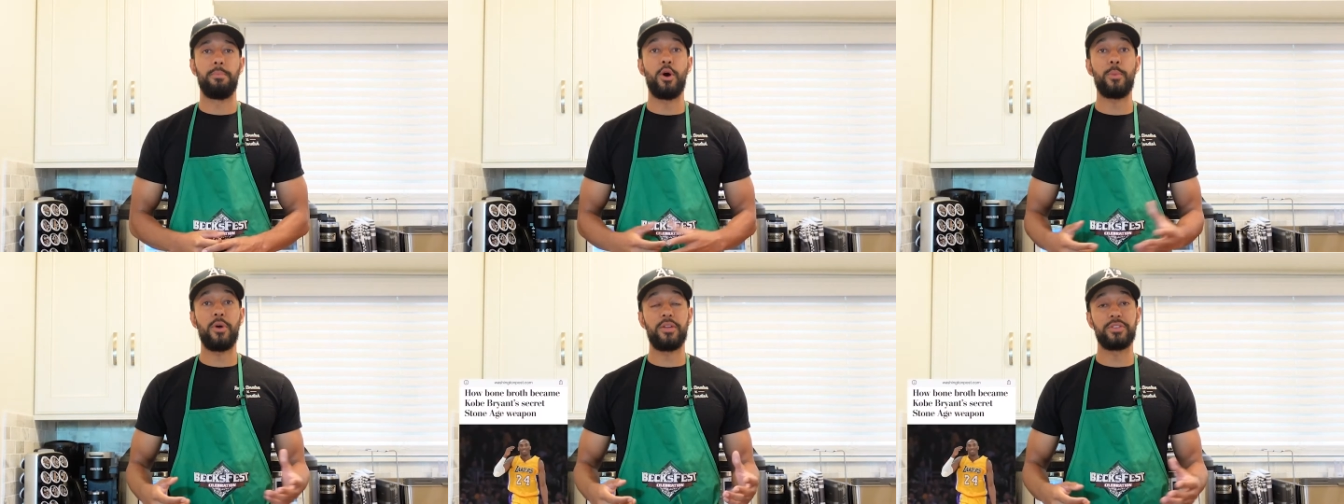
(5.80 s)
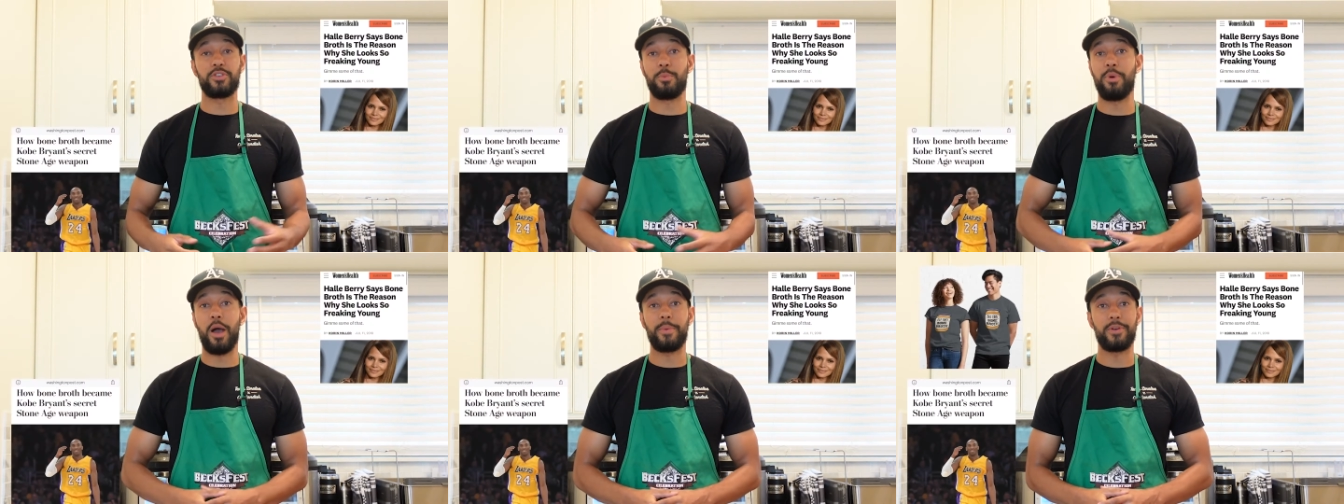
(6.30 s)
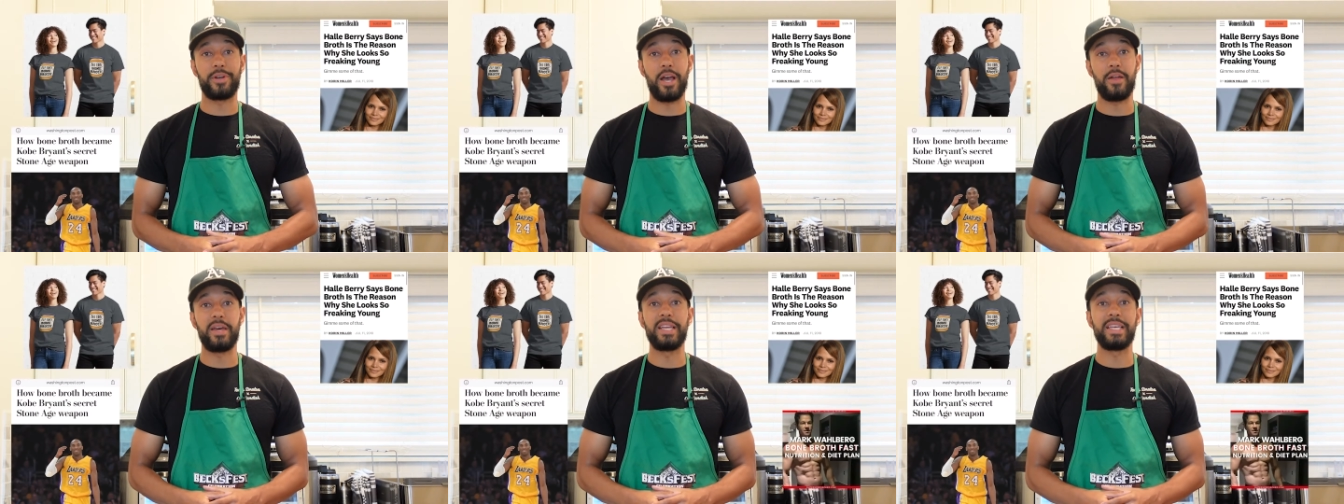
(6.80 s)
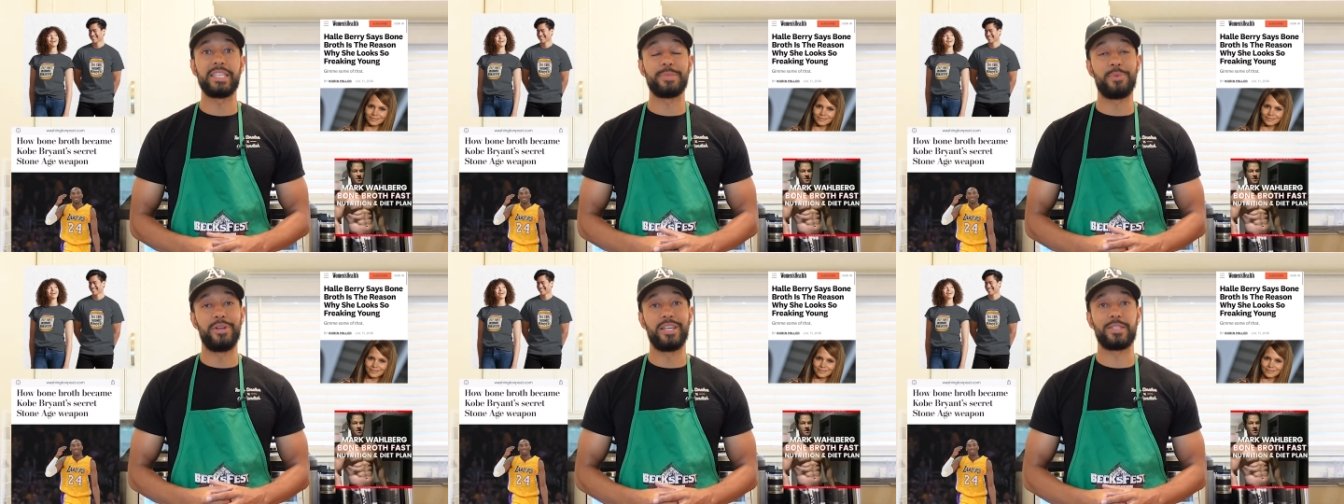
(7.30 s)
Bone broth is so popular now that it gets
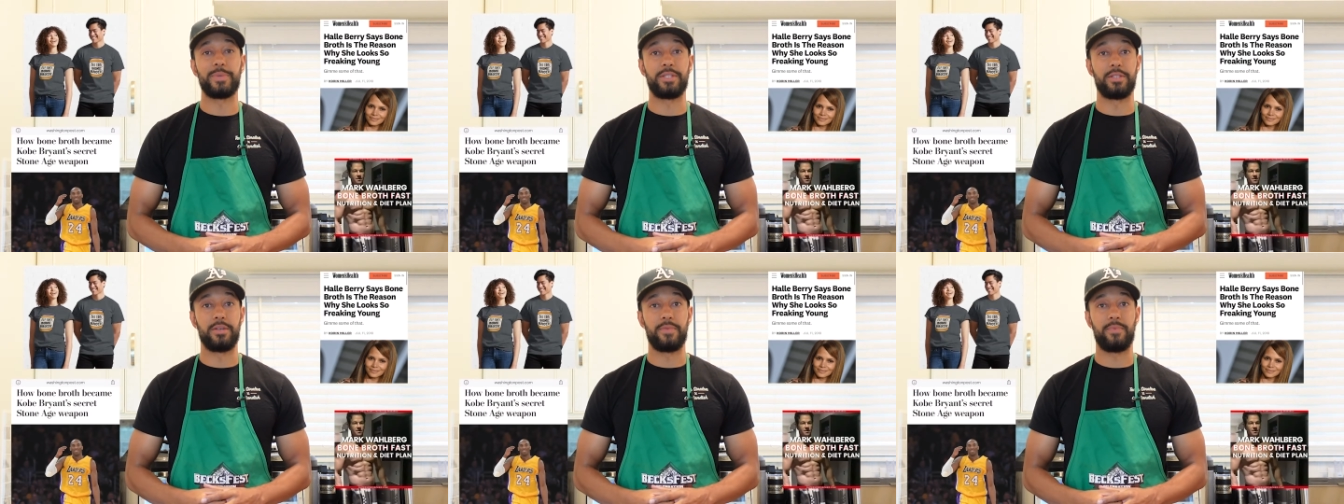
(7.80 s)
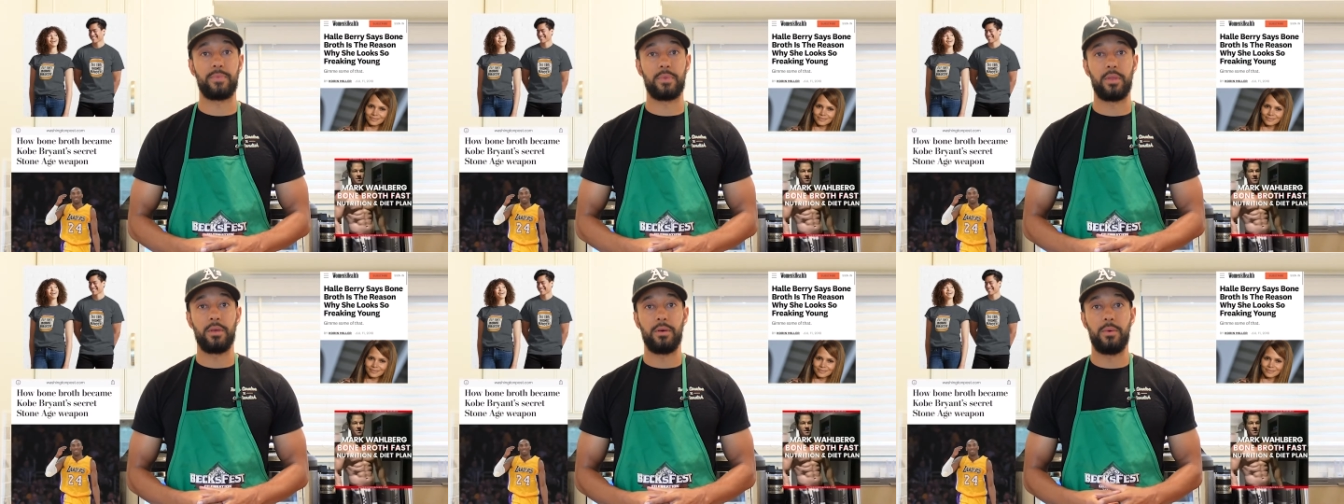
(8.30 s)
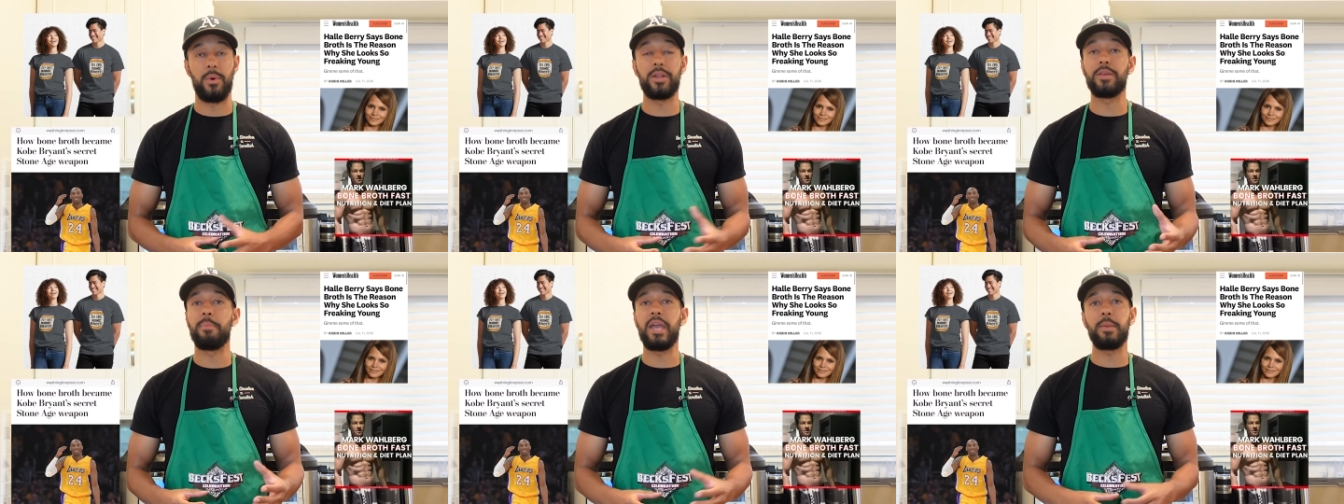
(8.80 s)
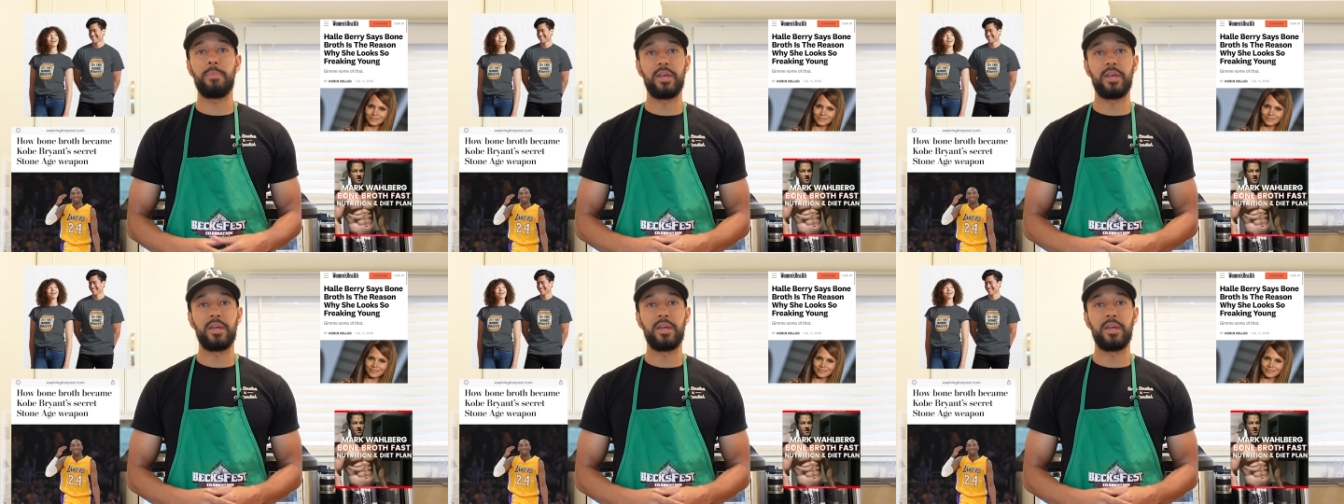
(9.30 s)
pretty expensive. One of the main